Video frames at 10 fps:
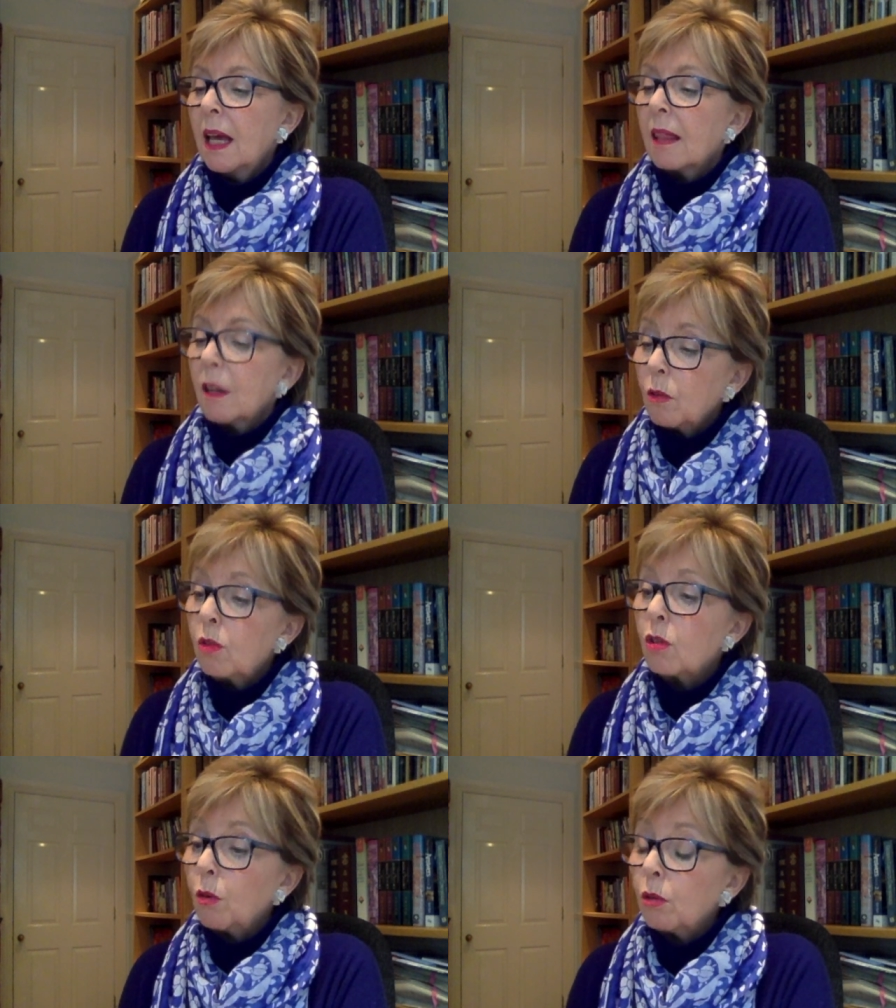The
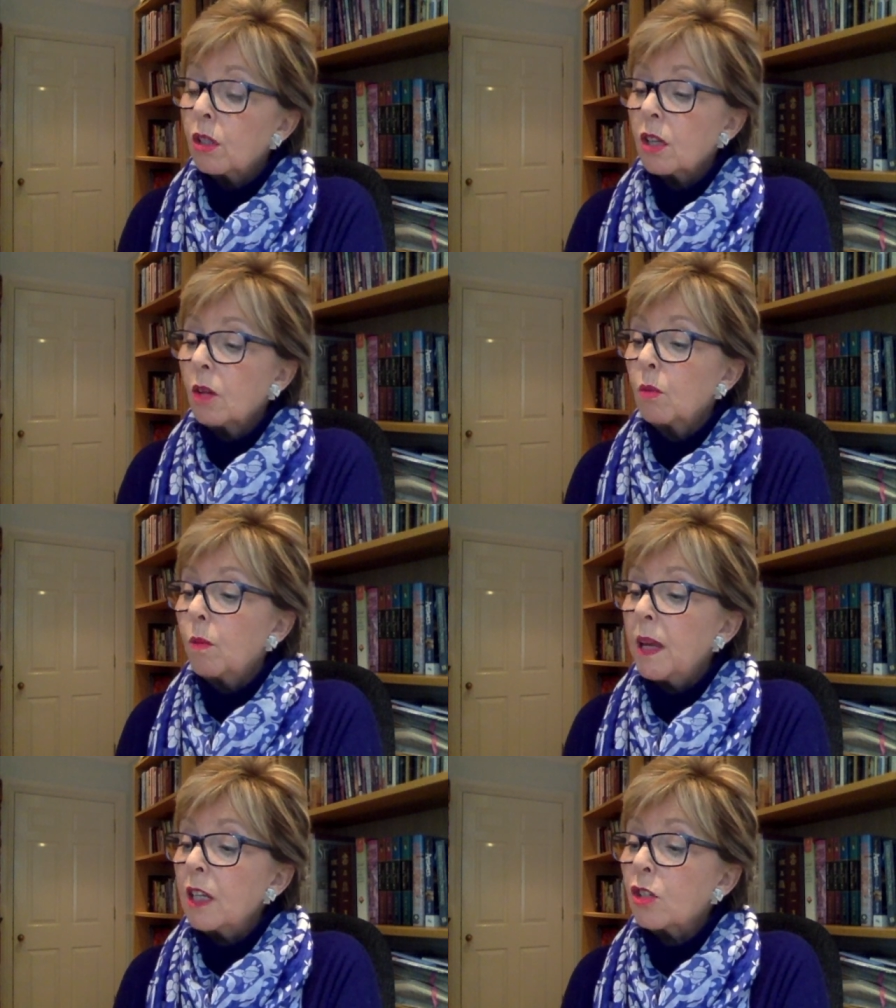Lord also will
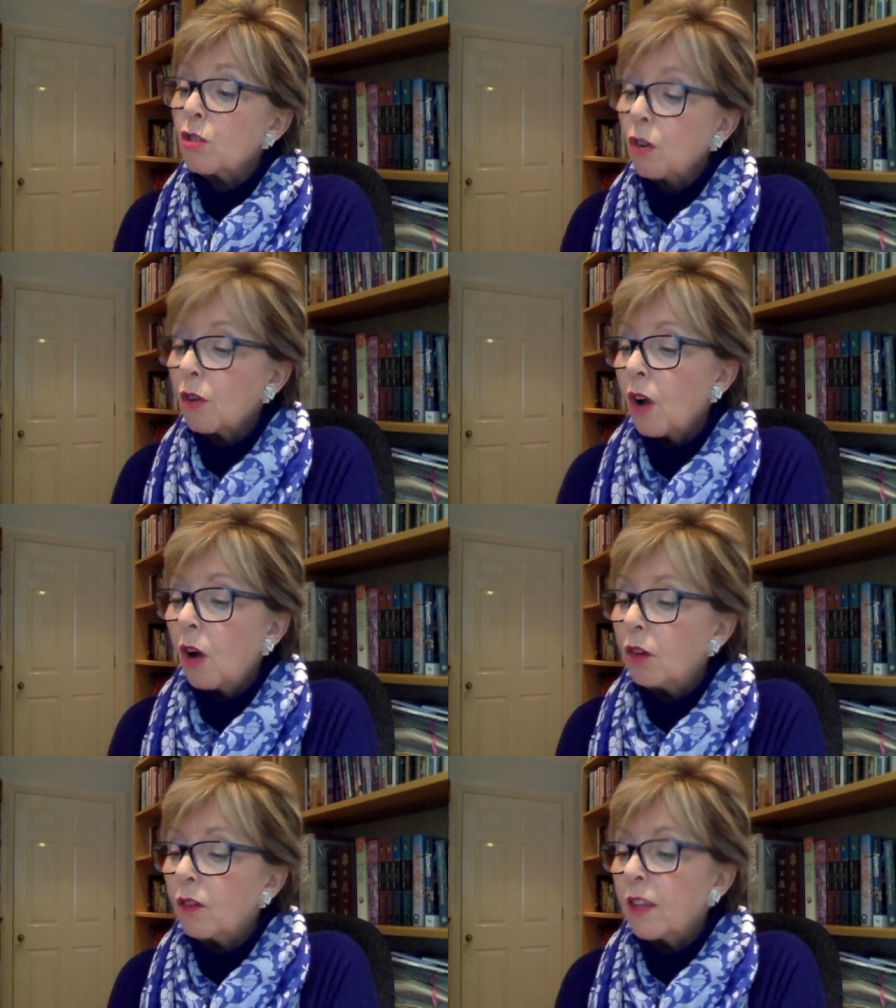be a
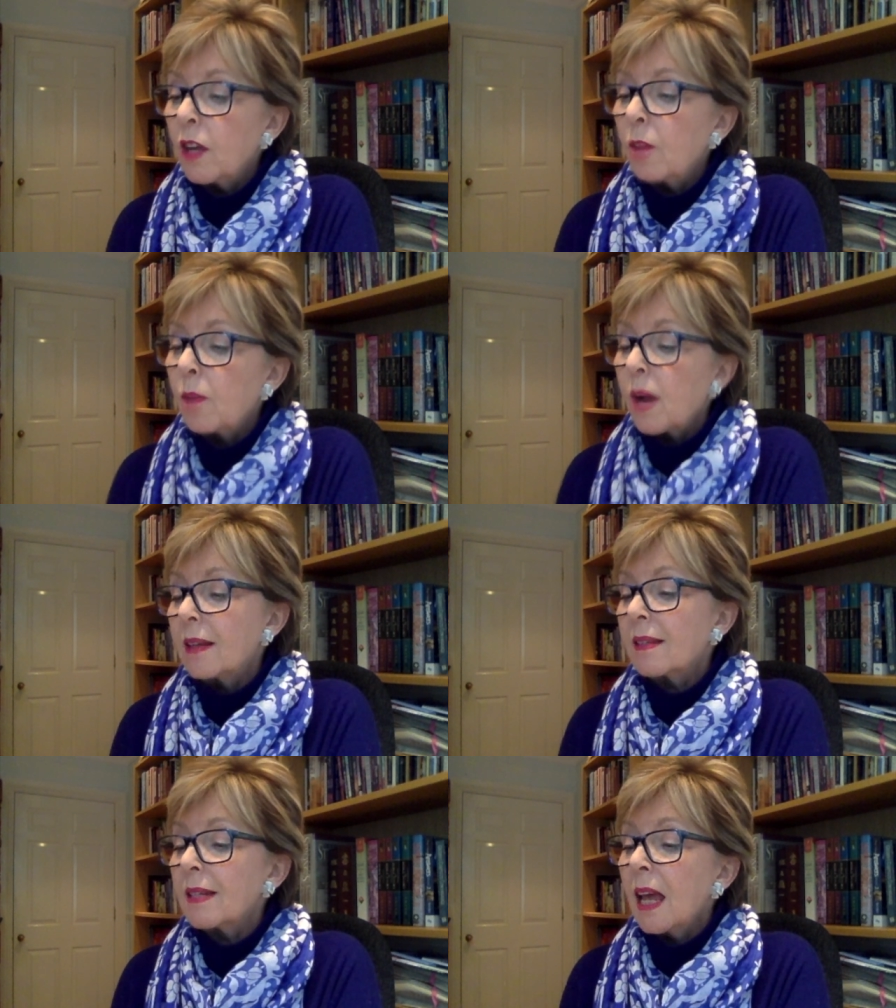stronghold for the
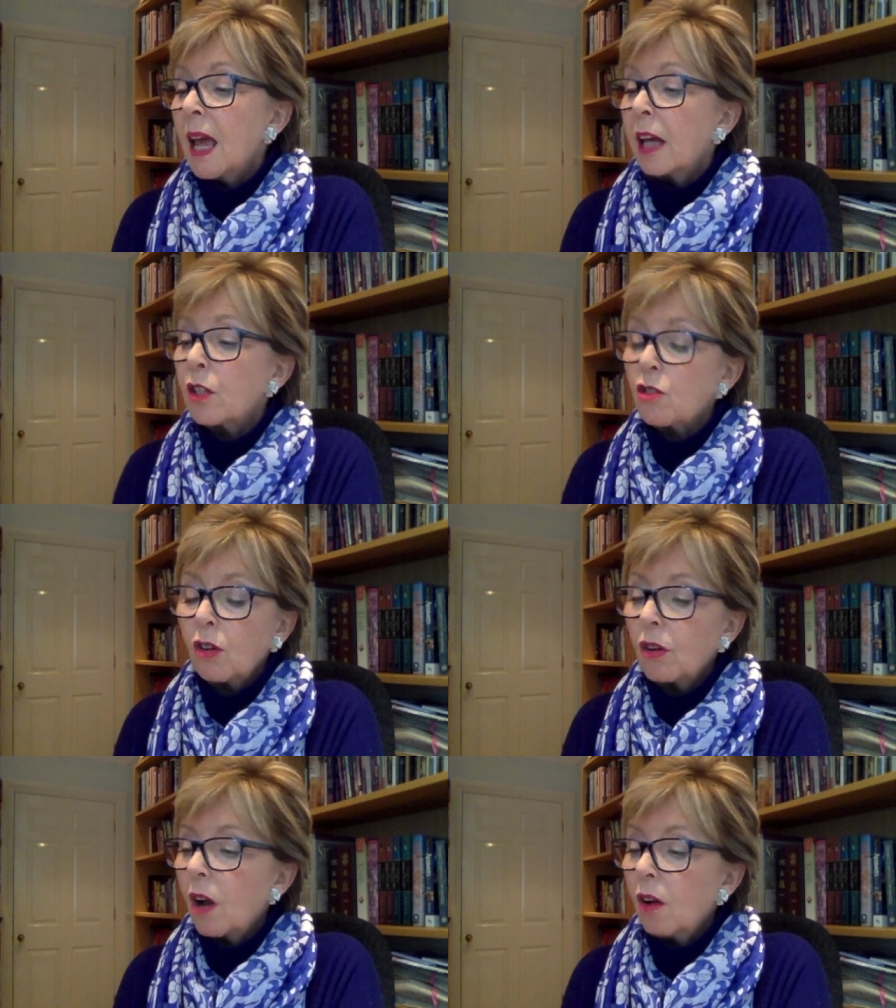oppressed, a
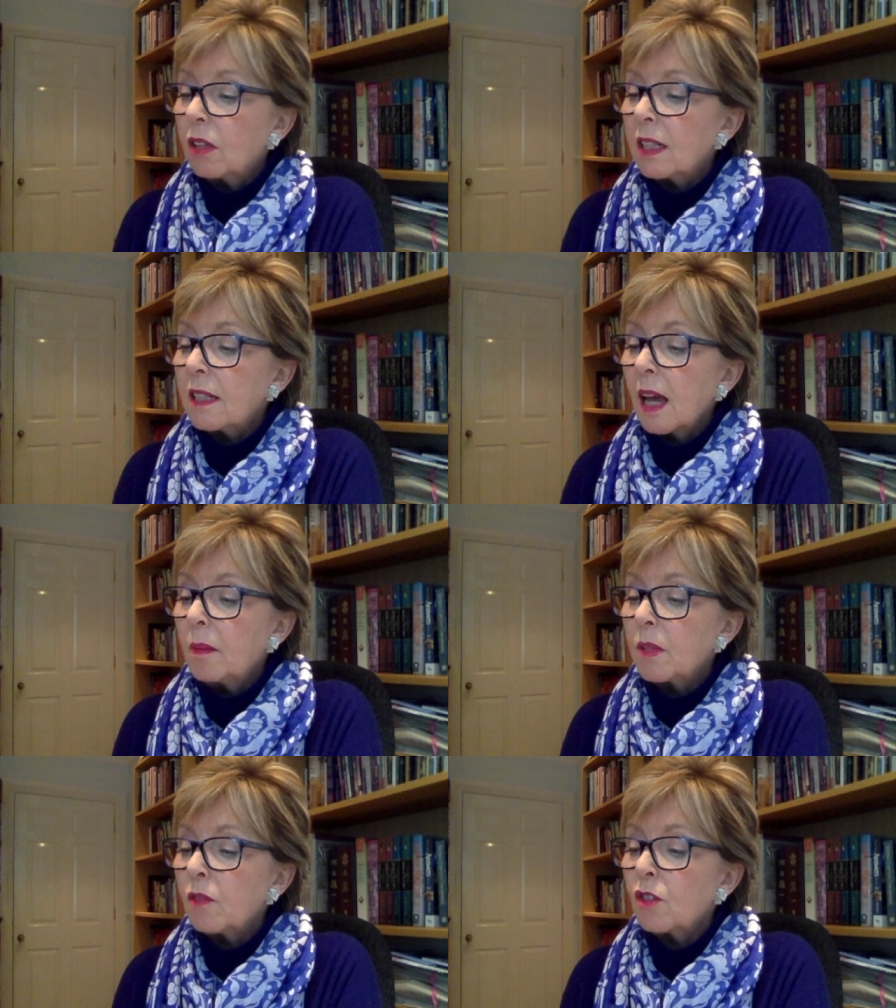stronghold in
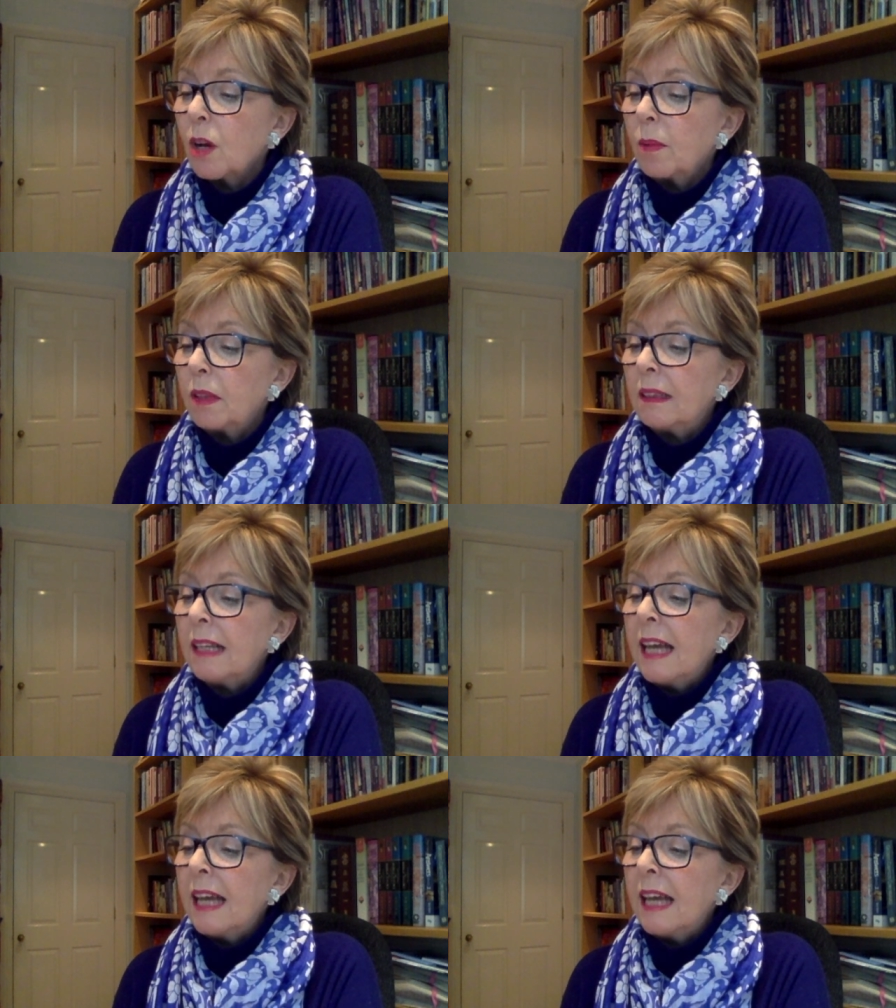times of trouble.